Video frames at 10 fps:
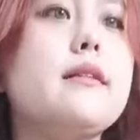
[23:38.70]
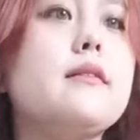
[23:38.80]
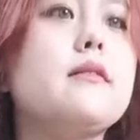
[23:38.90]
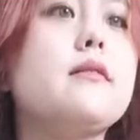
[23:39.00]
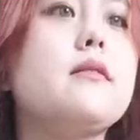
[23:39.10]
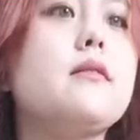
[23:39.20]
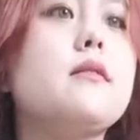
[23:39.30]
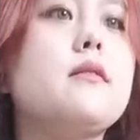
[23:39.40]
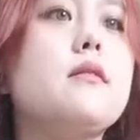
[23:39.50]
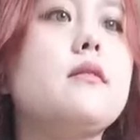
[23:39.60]
this.
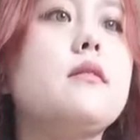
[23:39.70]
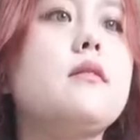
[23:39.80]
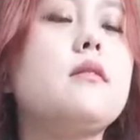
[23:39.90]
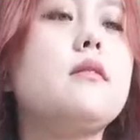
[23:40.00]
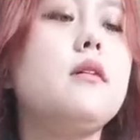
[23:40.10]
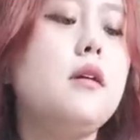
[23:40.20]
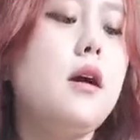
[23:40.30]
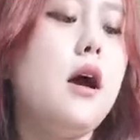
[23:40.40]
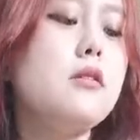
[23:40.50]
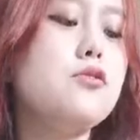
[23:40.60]

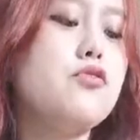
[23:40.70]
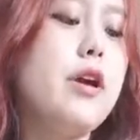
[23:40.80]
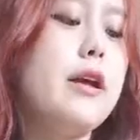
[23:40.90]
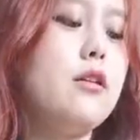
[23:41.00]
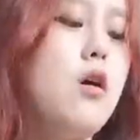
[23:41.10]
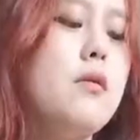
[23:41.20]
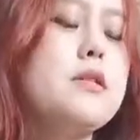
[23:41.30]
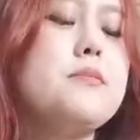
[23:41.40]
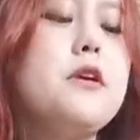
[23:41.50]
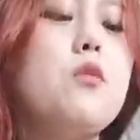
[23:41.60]
How straight?
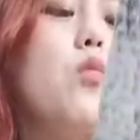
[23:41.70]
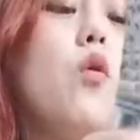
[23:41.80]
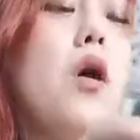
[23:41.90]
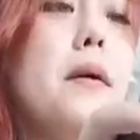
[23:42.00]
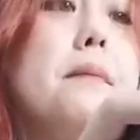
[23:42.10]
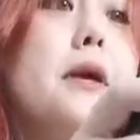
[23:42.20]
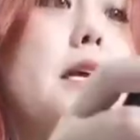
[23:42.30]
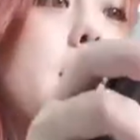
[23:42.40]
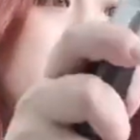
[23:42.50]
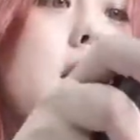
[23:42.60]
Always be one
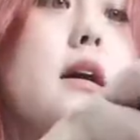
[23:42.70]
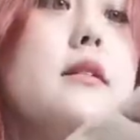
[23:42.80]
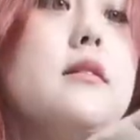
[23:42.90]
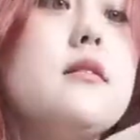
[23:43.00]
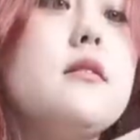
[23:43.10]
piece cut.